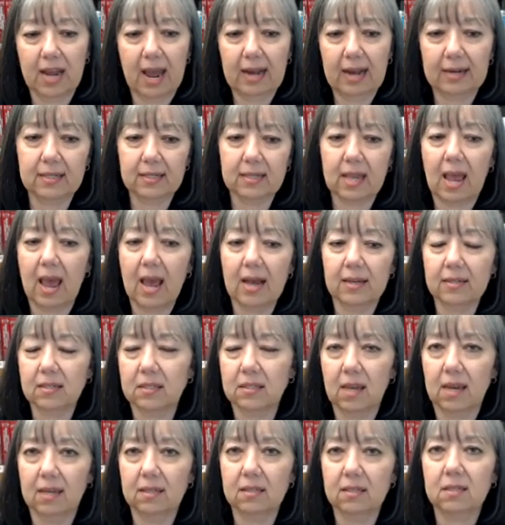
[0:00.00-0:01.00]
tax
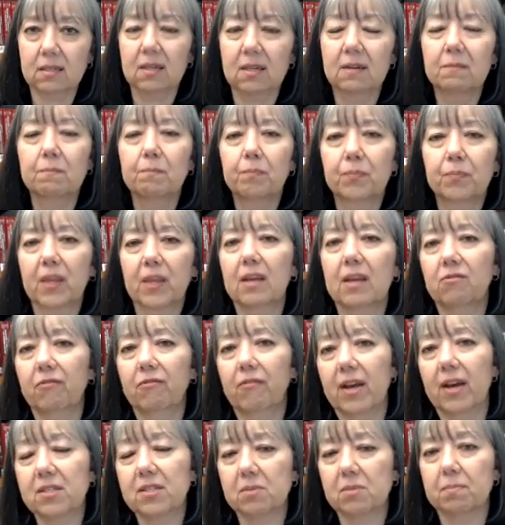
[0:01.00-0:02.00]
assets,
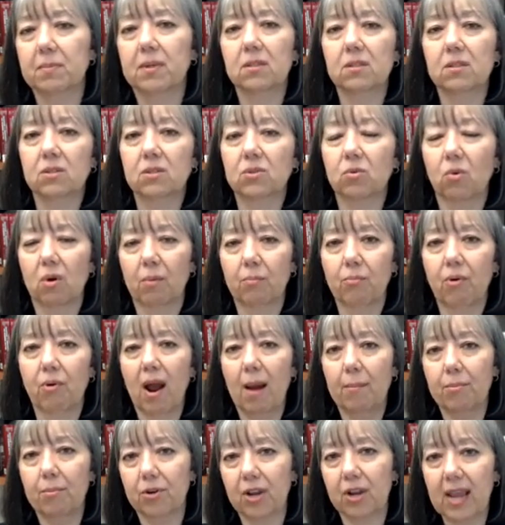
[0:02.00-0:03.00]
investments or
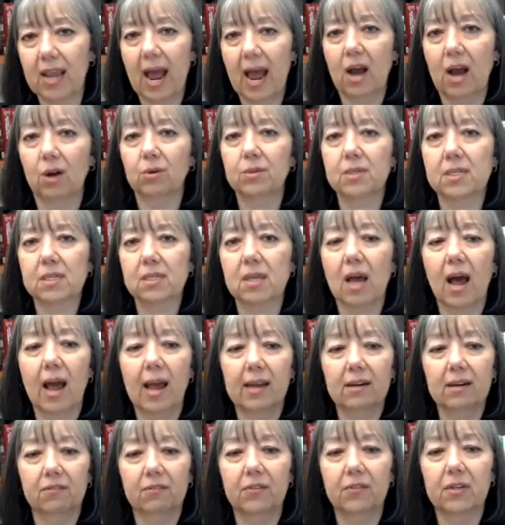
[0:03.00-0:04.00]
property
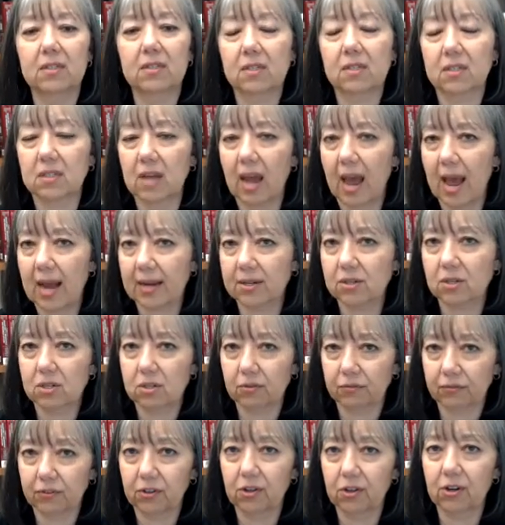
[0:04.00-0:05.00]
outside of these tax
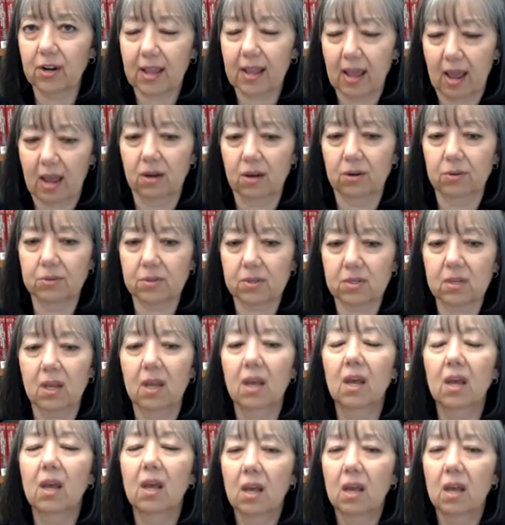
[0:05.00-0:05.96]
deferred accounts,